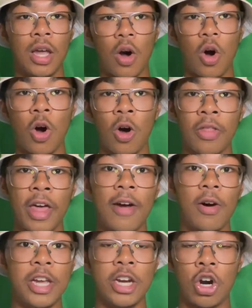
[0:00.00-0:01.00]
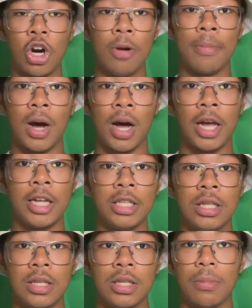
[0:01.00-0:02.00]
All that in her mind
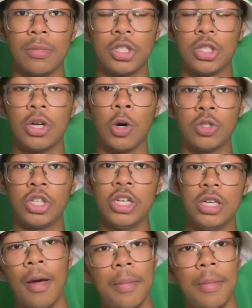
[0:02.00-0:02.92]
go cheat